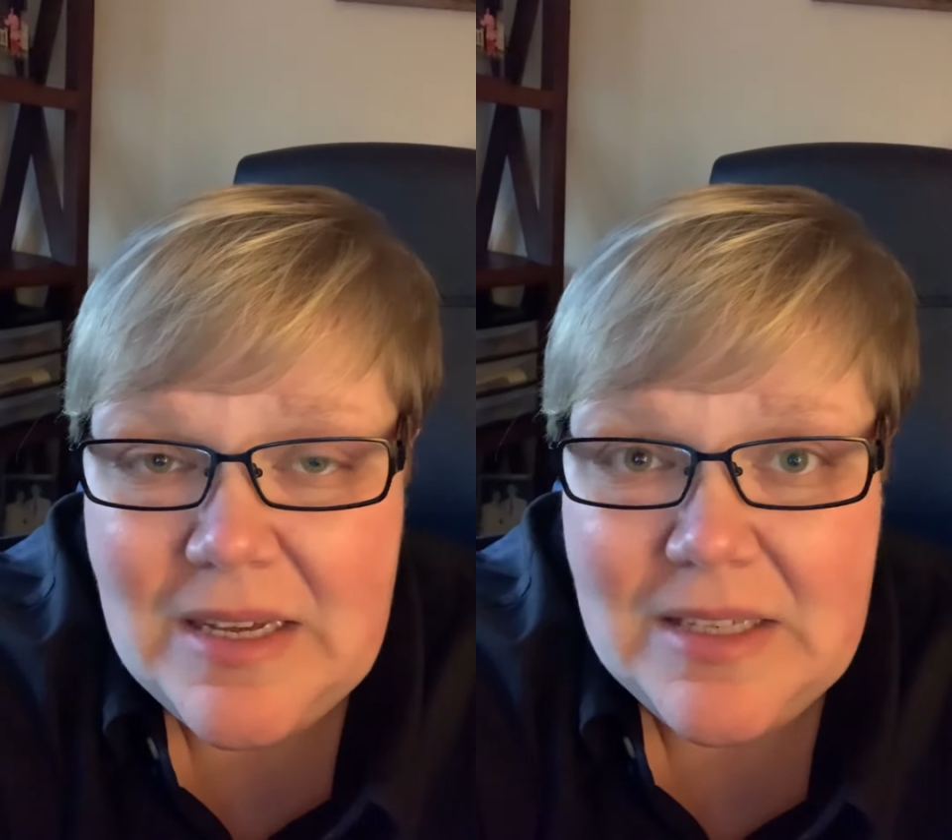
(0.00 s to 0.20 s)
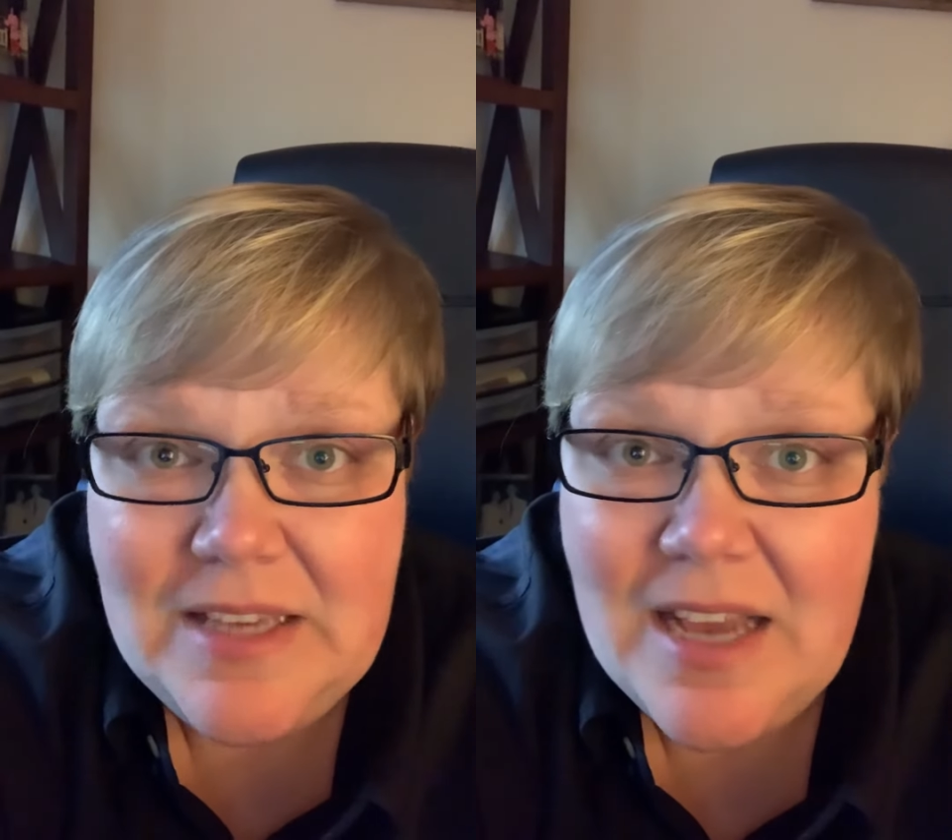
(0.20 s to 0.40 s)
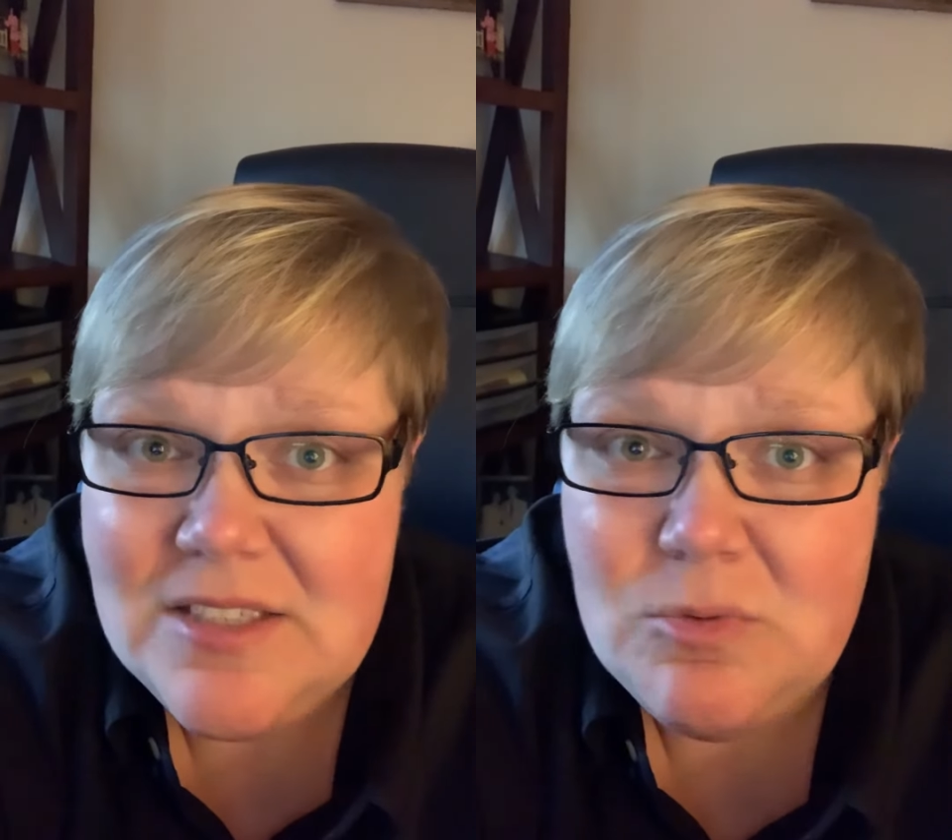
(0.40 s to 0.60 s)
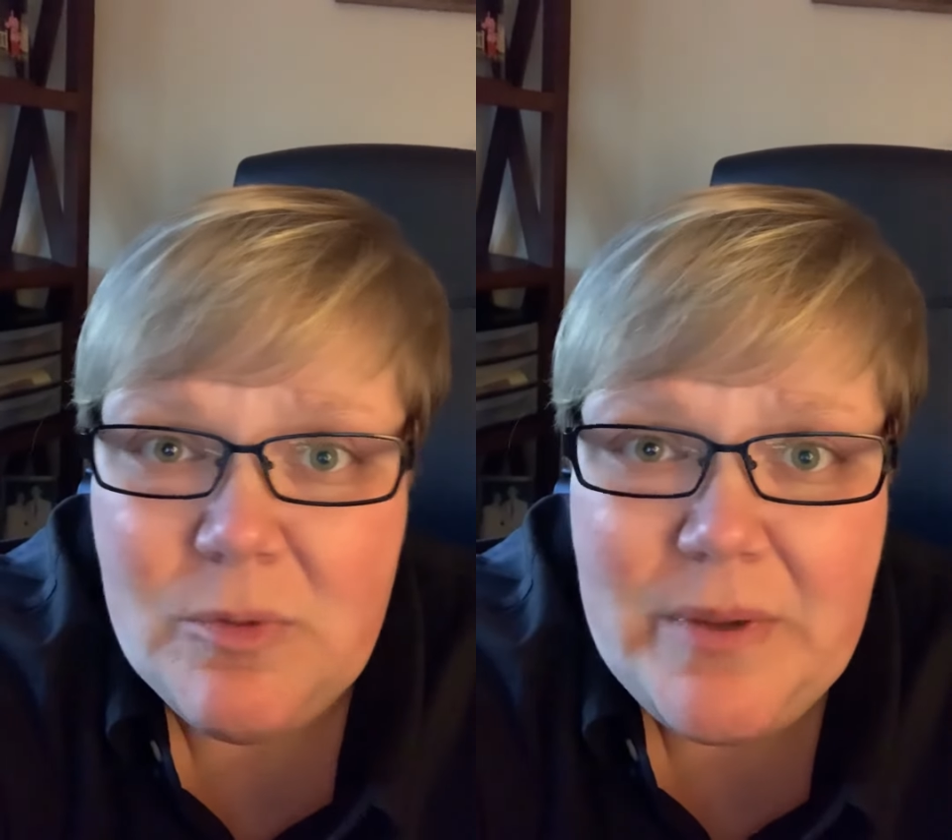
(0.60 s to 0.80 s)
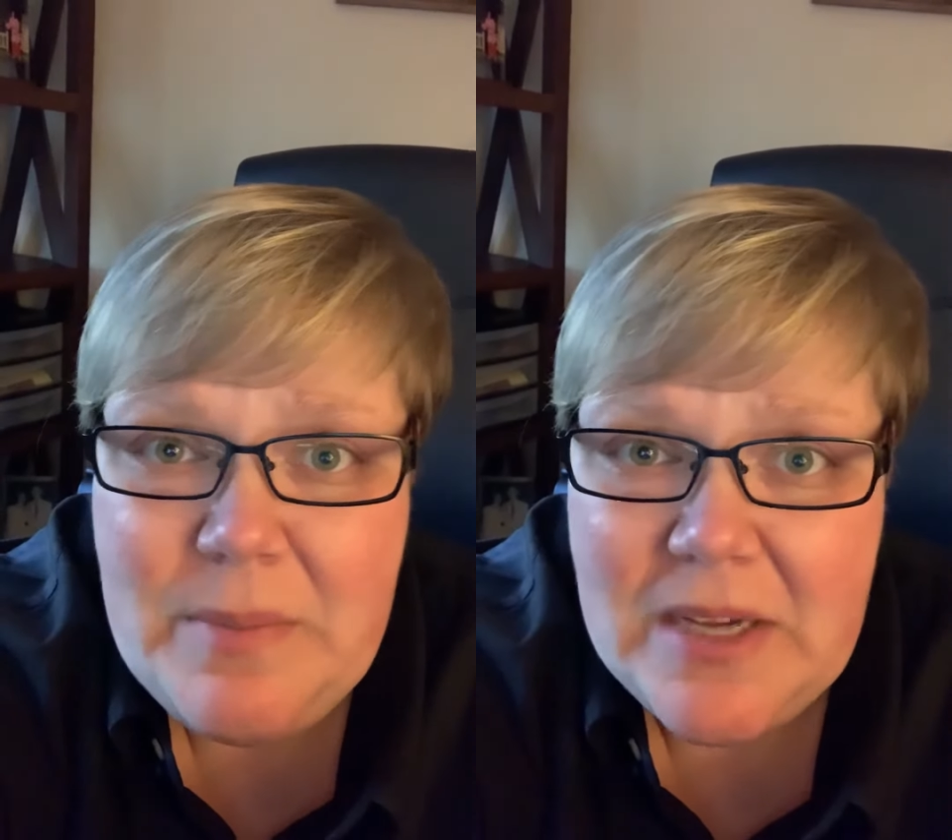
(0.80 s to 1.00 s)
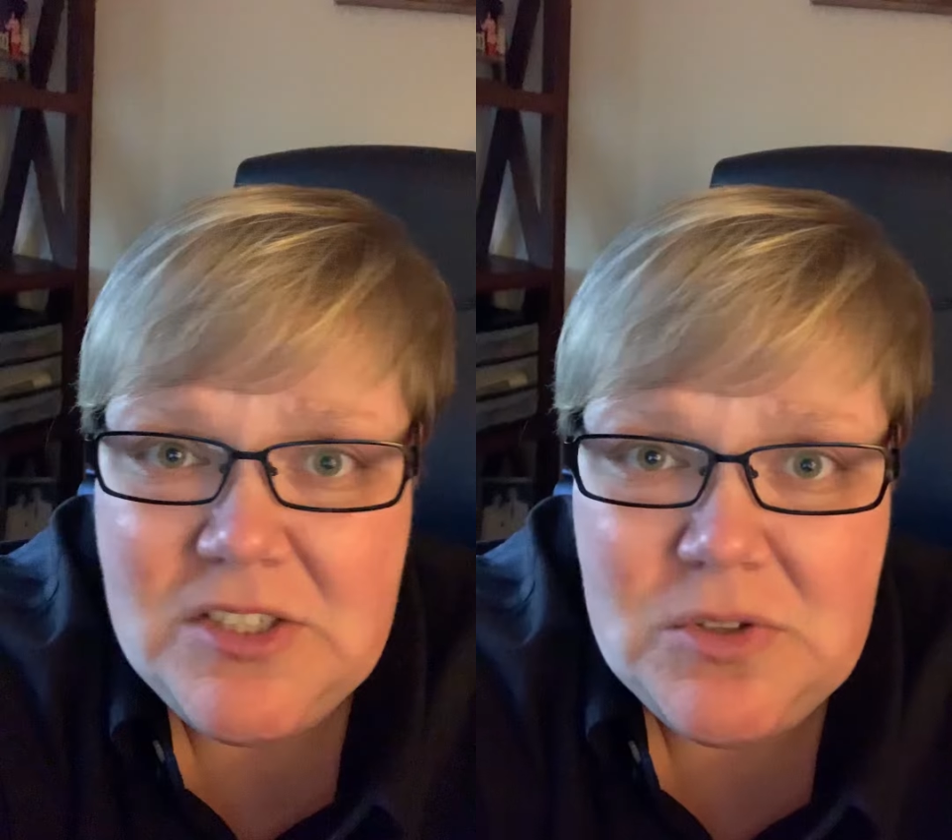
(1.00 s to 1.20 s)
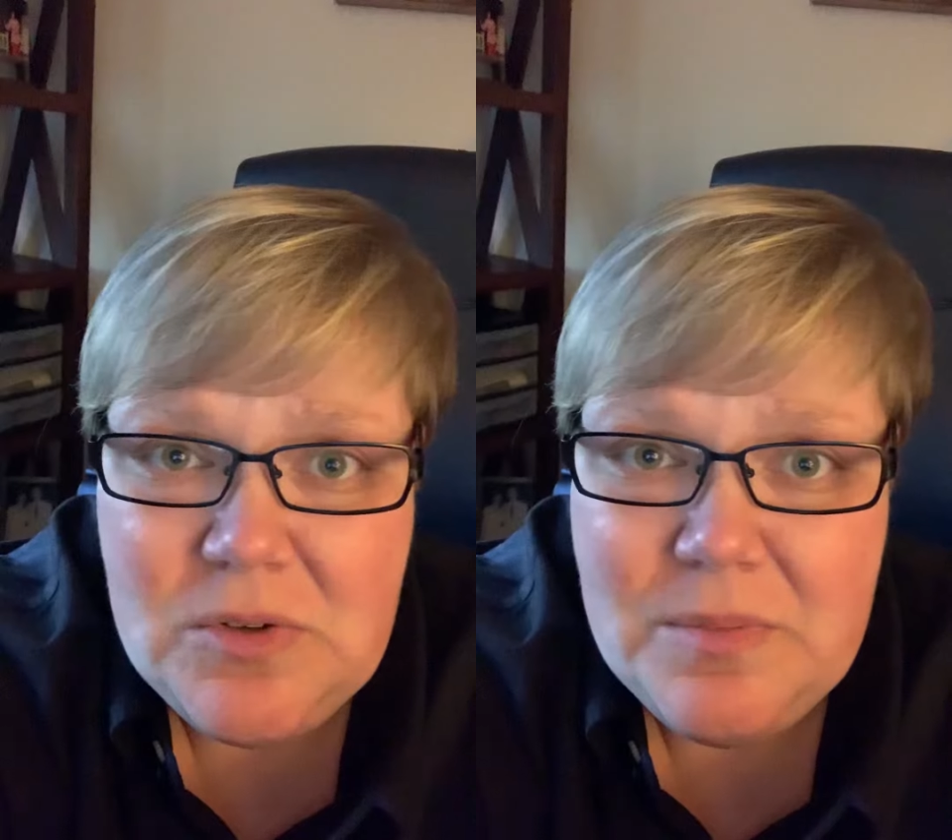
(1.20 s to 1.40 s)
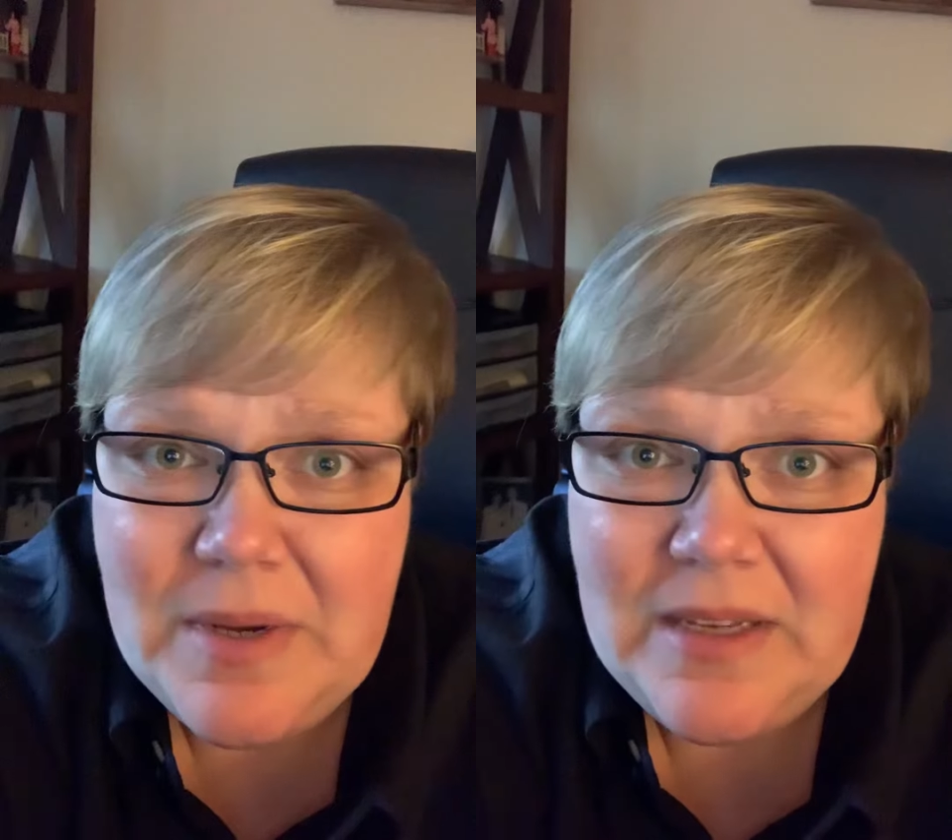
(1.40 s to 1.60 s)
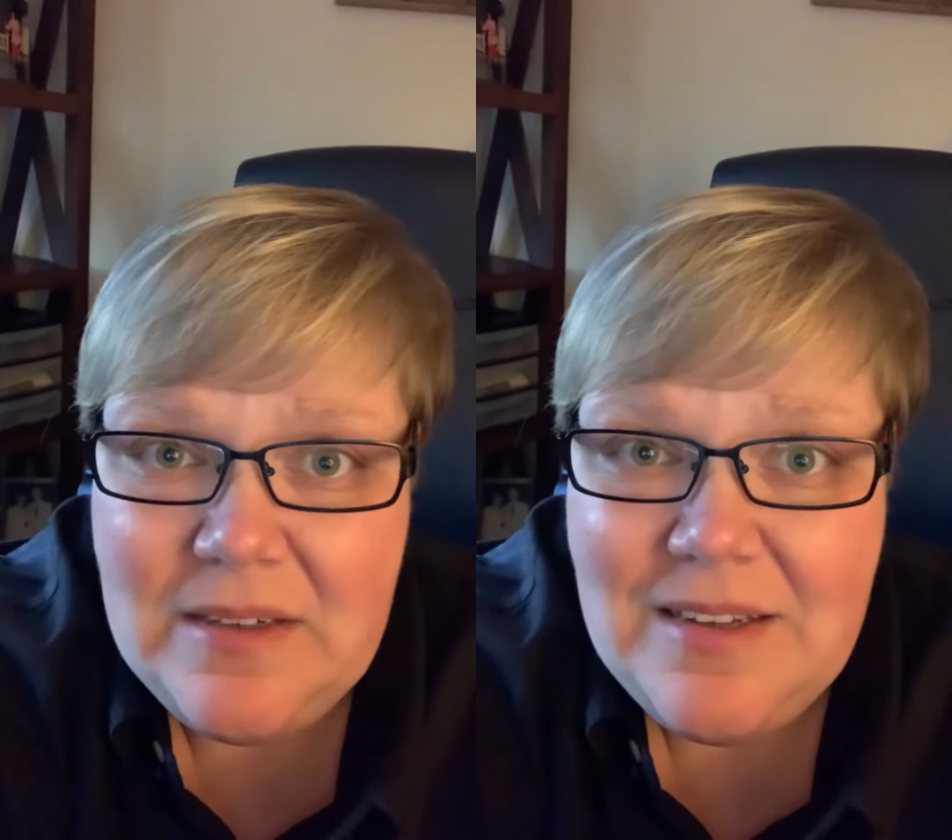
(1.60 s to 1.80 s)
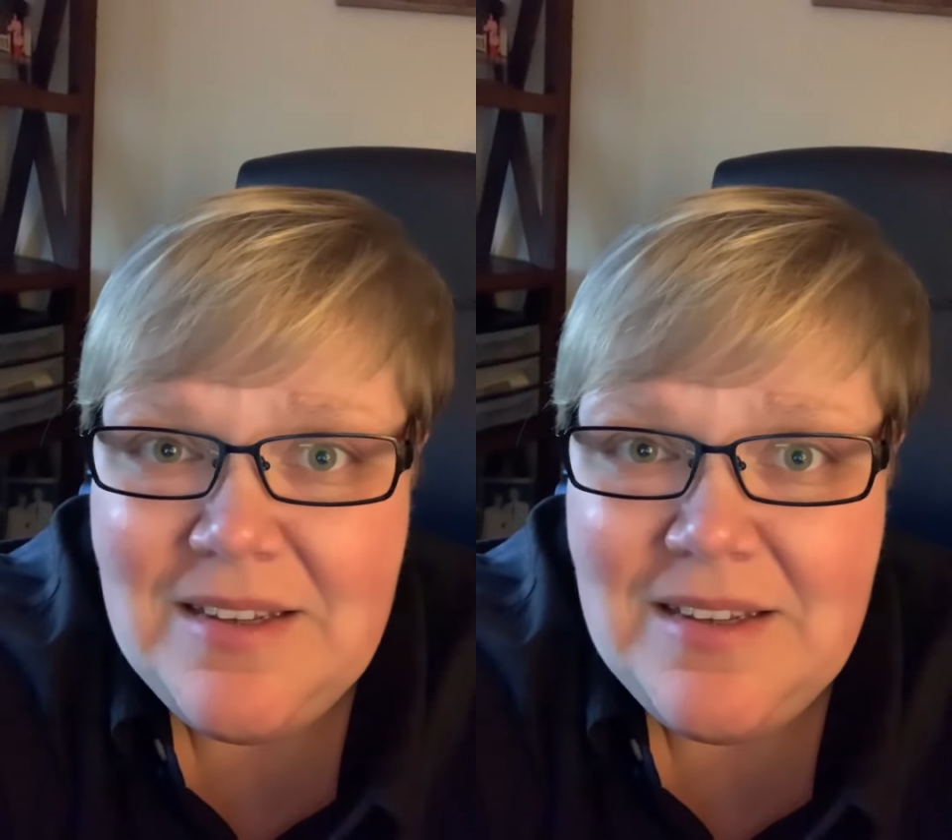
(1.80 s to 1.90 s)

Yes, we'll be by Zoom, but